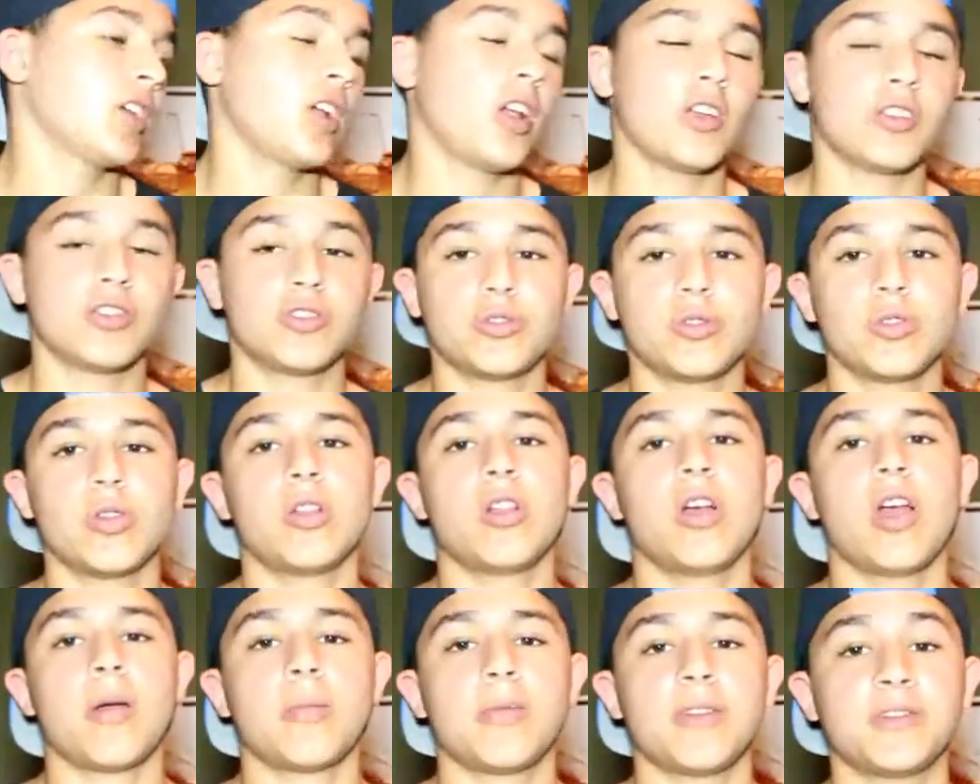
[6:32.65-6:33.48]

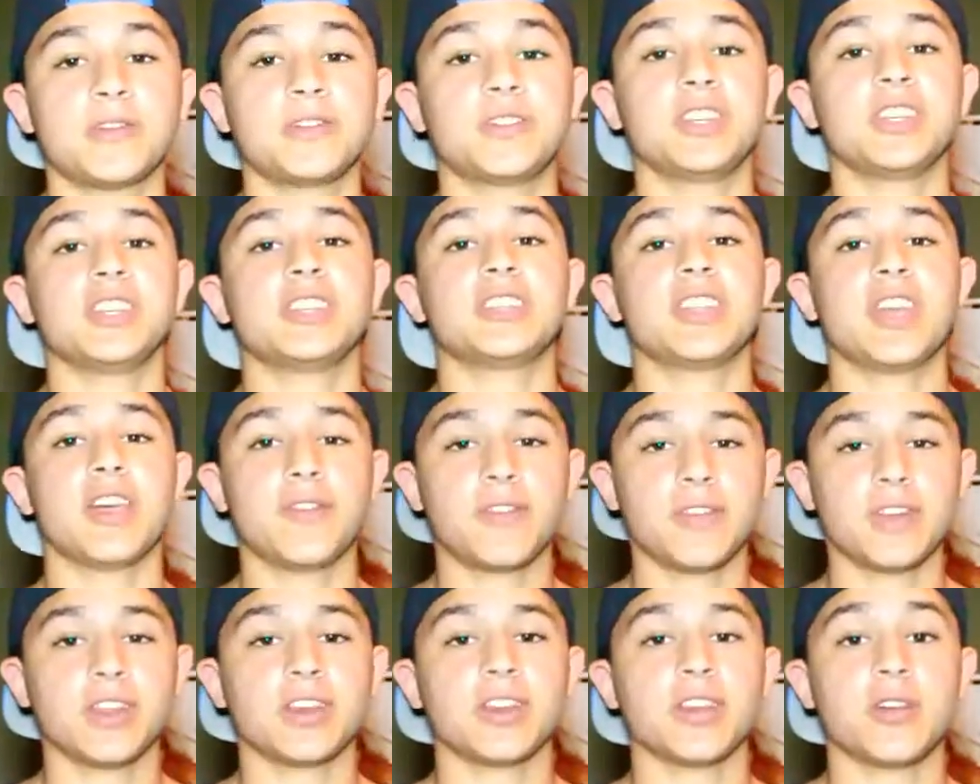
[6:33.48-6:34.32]
Control MFG
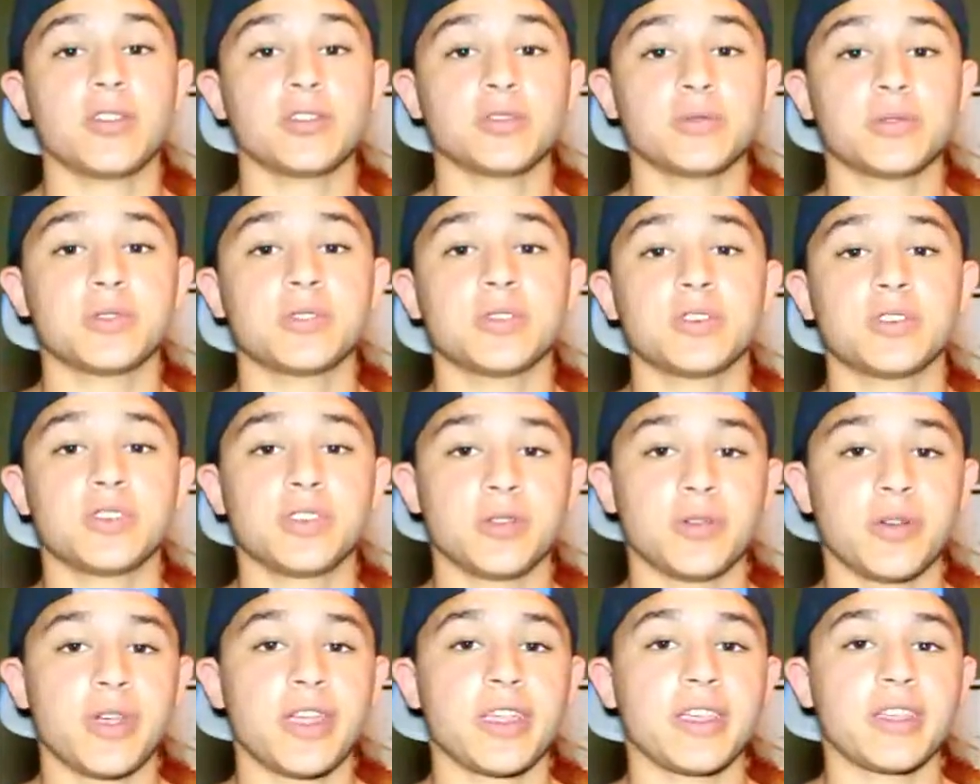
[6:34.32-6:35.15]
definitely knows what they're
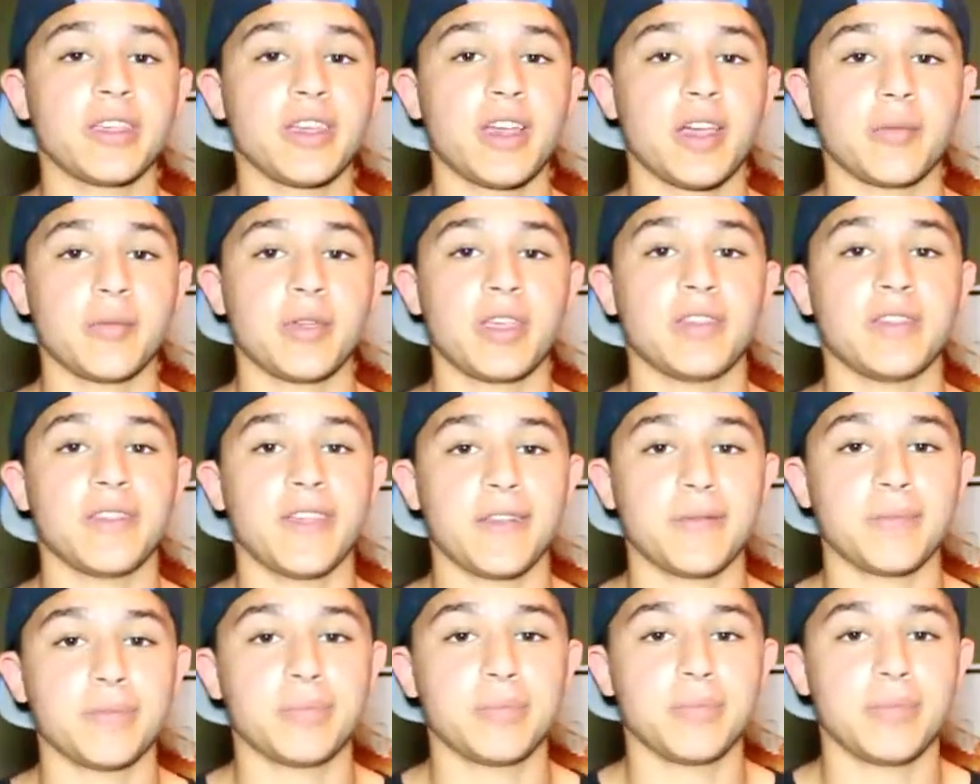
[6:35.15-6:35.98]
doing. I mean,
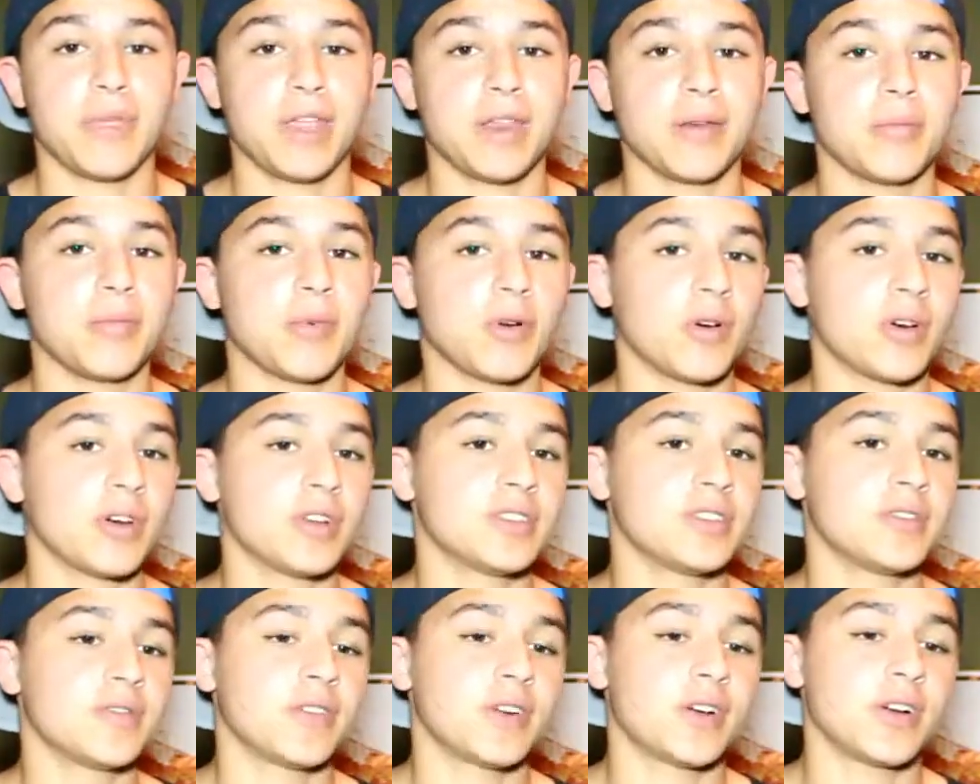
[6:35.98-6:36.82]
they made
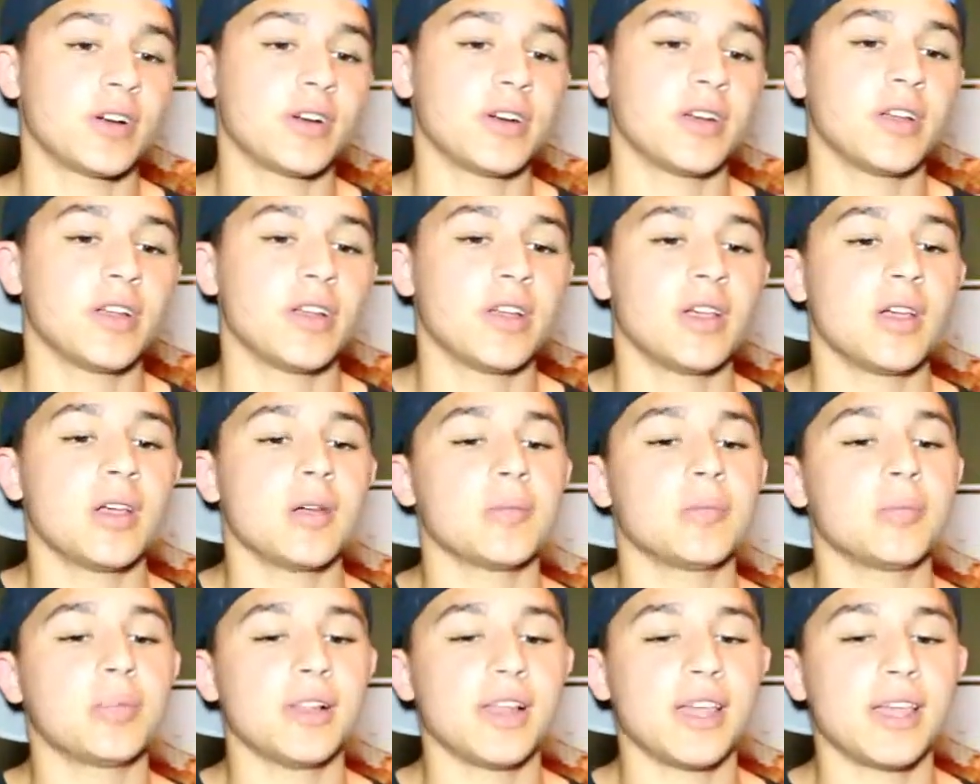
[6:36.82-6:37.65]
boards for
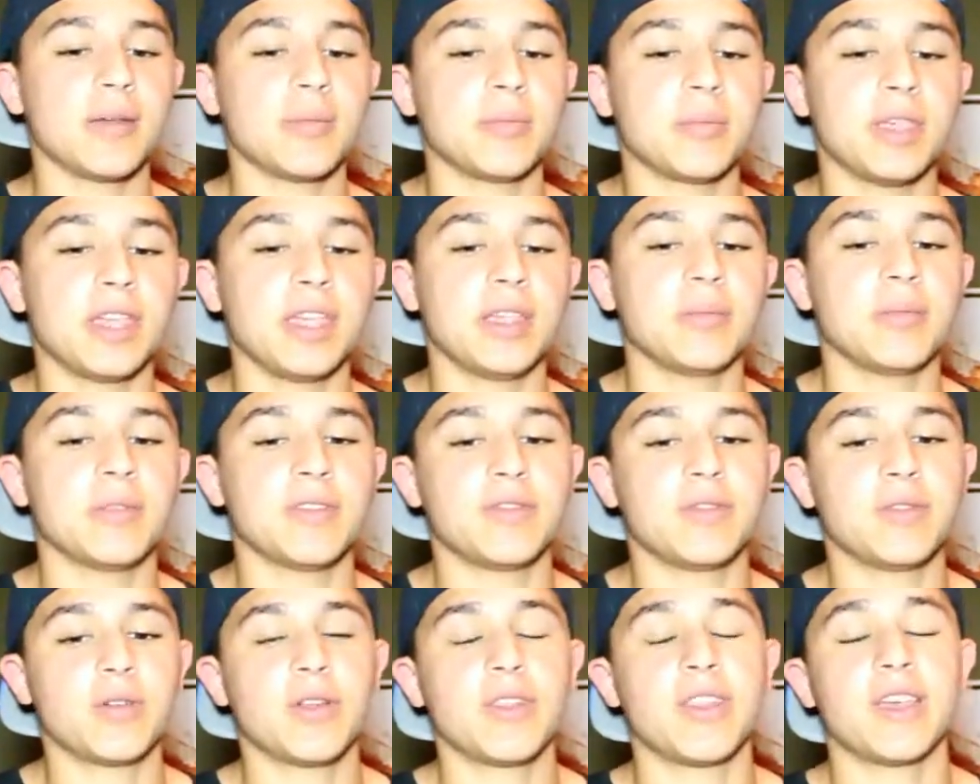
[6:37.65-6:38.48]
Plan B
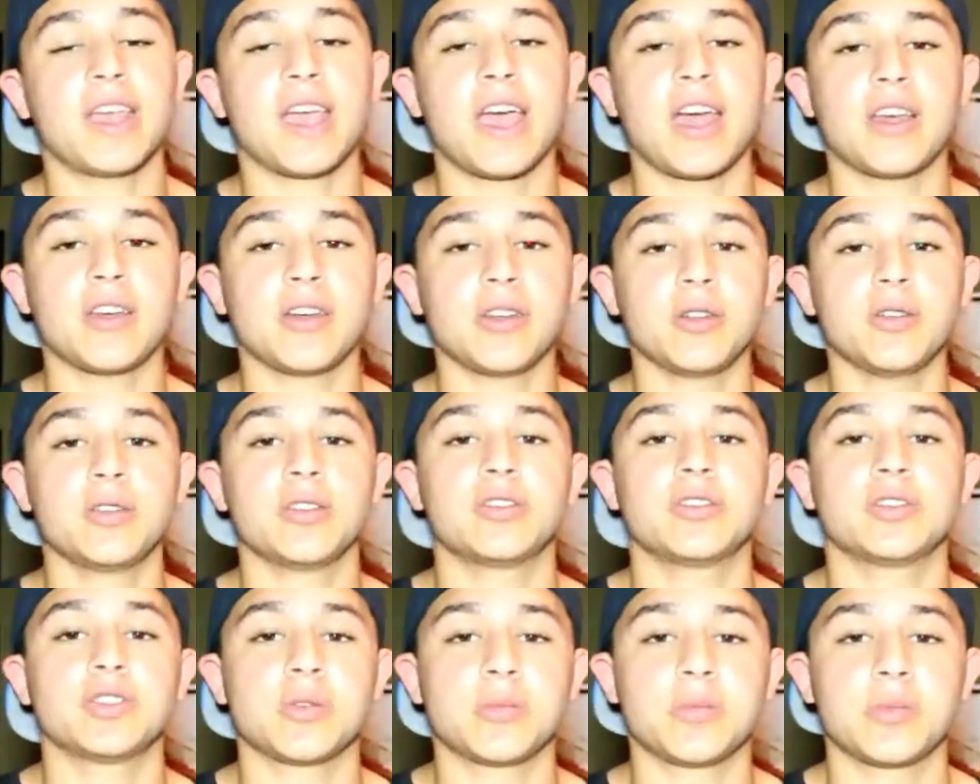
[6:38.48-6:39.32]
before they got a new
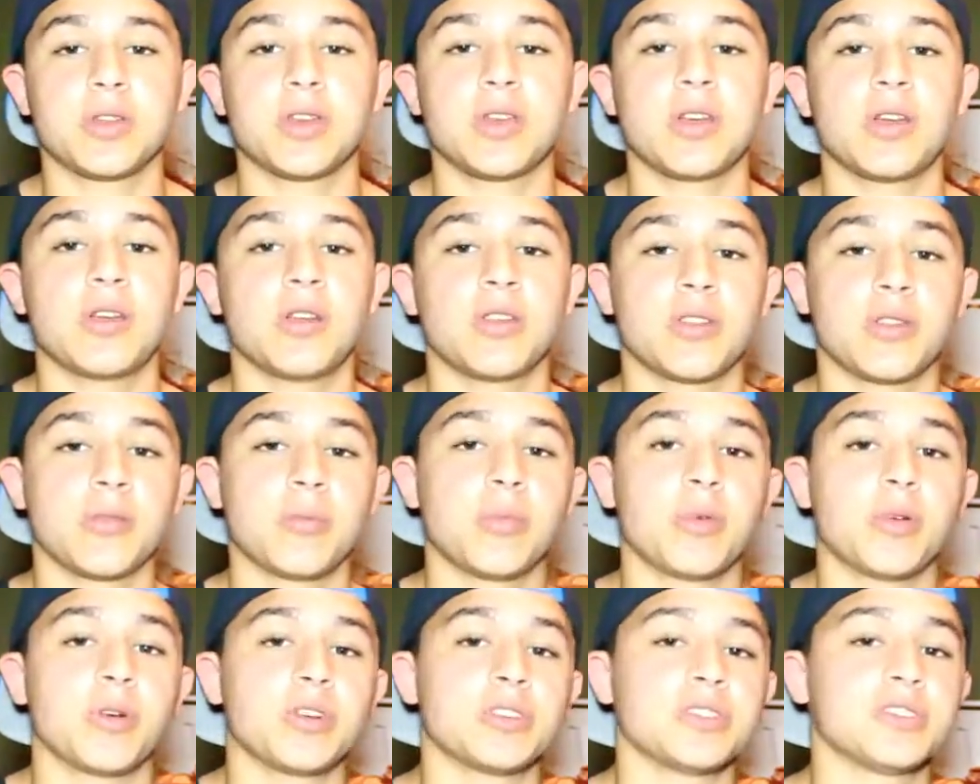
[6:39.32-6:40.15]
distributor, and the
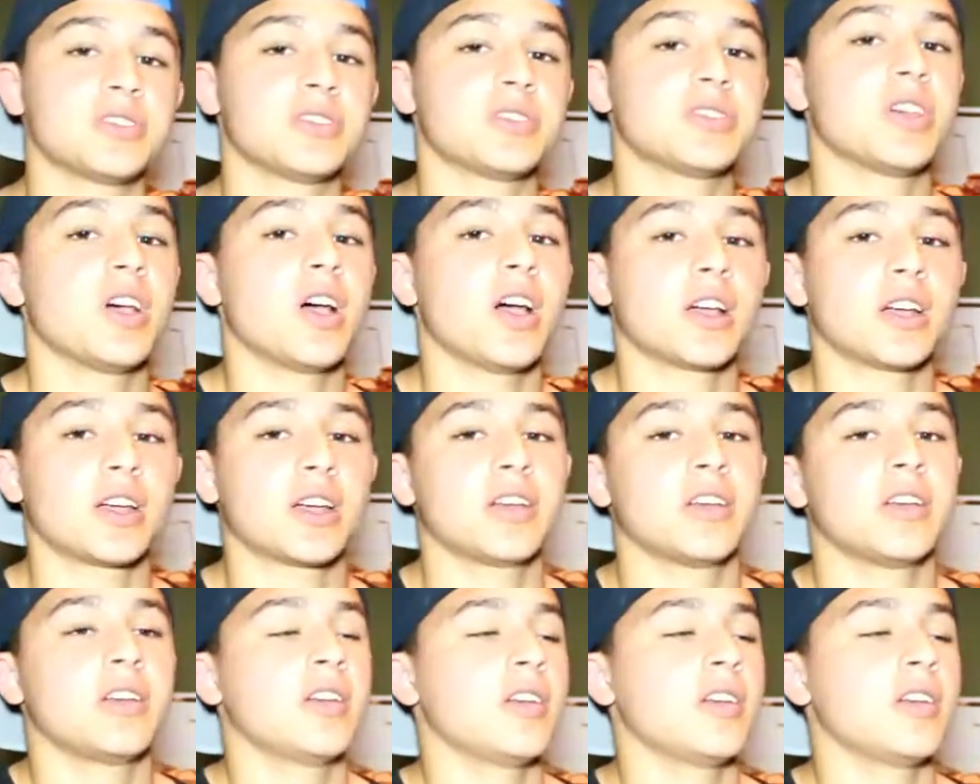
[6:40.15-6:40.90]
boards suck.